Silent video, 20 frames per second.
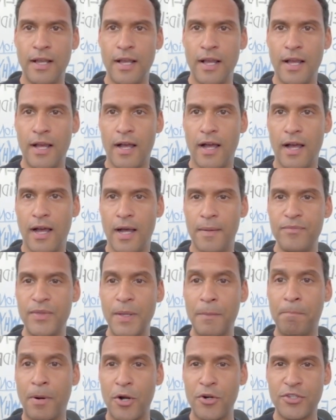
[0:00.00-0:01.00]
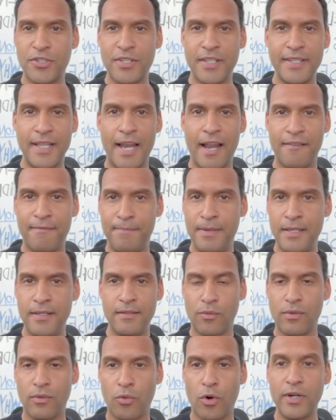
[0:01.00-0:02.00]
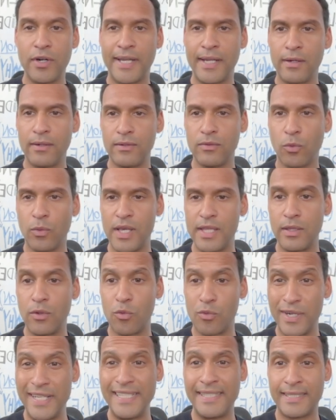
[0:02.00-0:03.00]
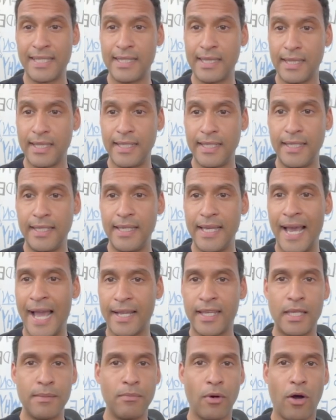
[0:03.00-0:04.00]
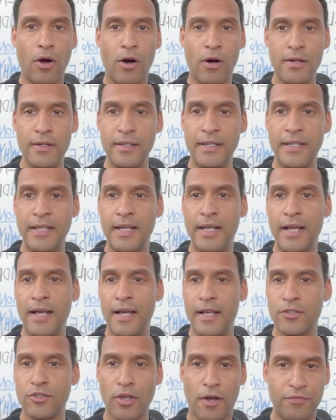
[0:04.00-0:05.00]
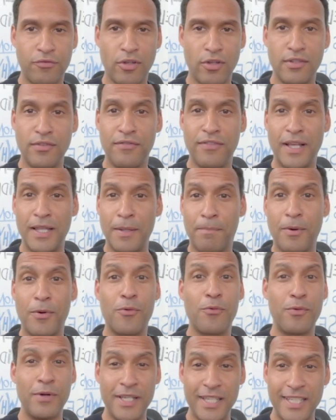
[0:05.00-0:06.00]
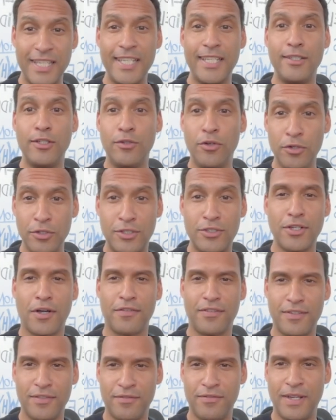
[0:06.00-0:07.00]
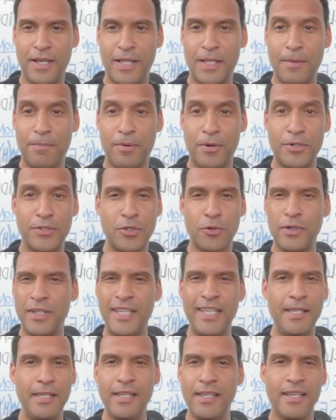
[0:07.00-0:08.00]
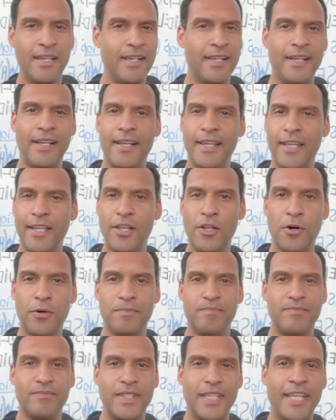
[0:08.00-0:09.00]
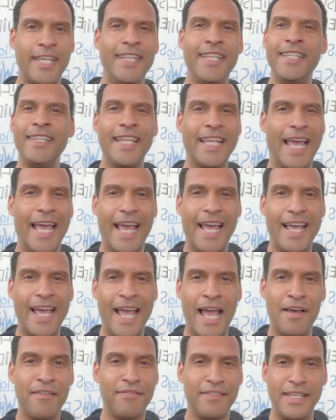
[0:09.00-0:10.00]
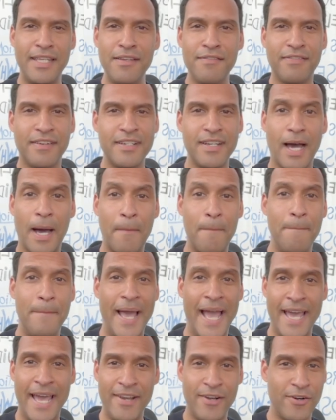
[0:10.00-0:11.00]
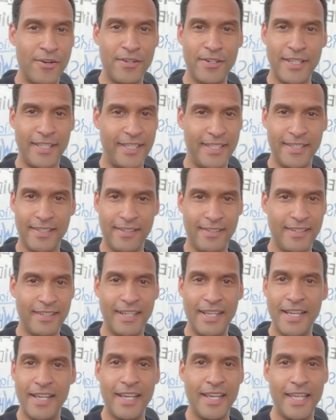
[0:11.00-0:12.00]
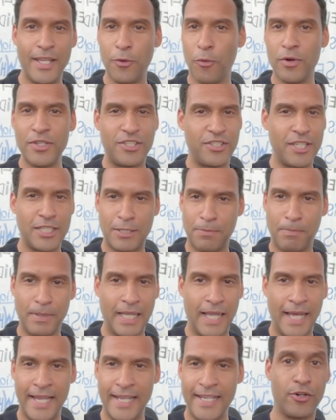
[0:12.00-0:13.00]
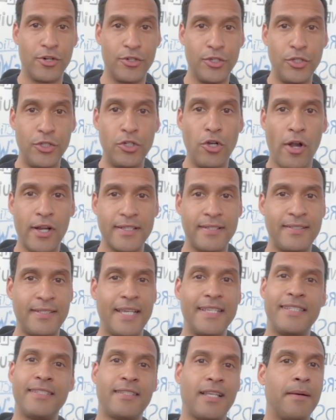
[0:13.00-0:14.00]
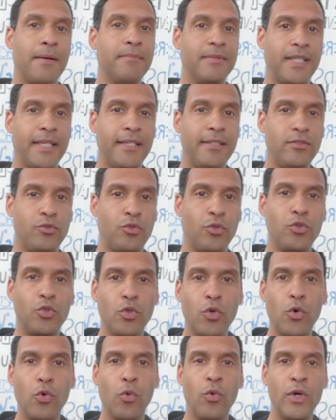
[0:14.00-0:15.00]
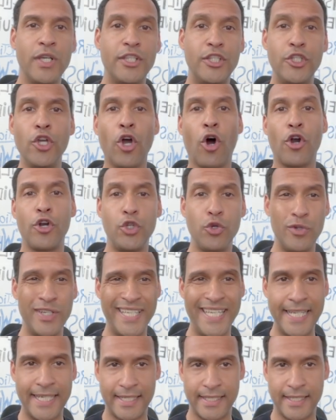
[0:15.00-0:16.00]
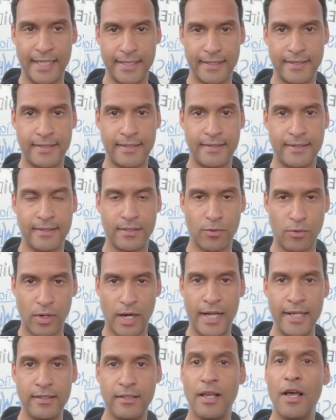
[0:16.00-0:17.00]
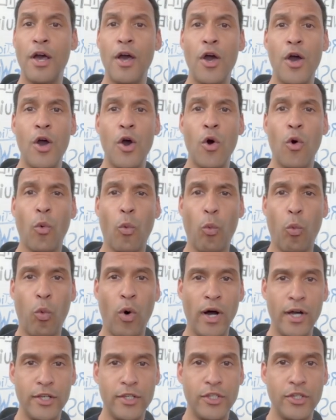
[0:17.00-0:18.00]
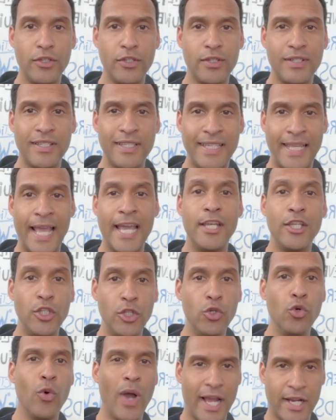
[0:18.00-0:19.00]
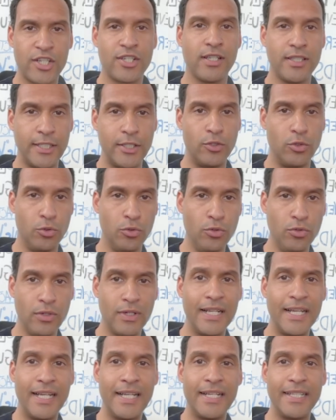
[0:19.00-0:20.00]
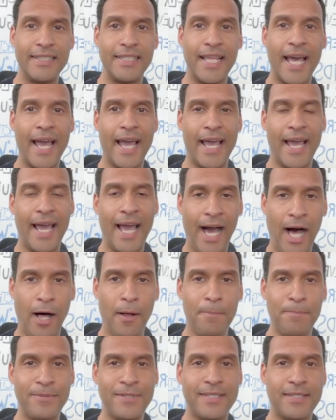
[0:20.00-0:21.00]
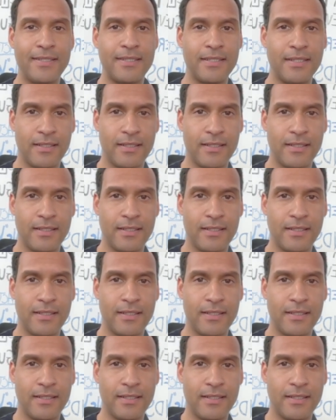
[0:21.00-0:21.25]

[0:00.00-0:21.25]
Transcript: the person that I've been working with recently, Akim Hon, software developer, really good software developer. So he didn't have even a banner here. It was just blank. You gotta say something to do with your uniqueness, right? What can you actually do that helps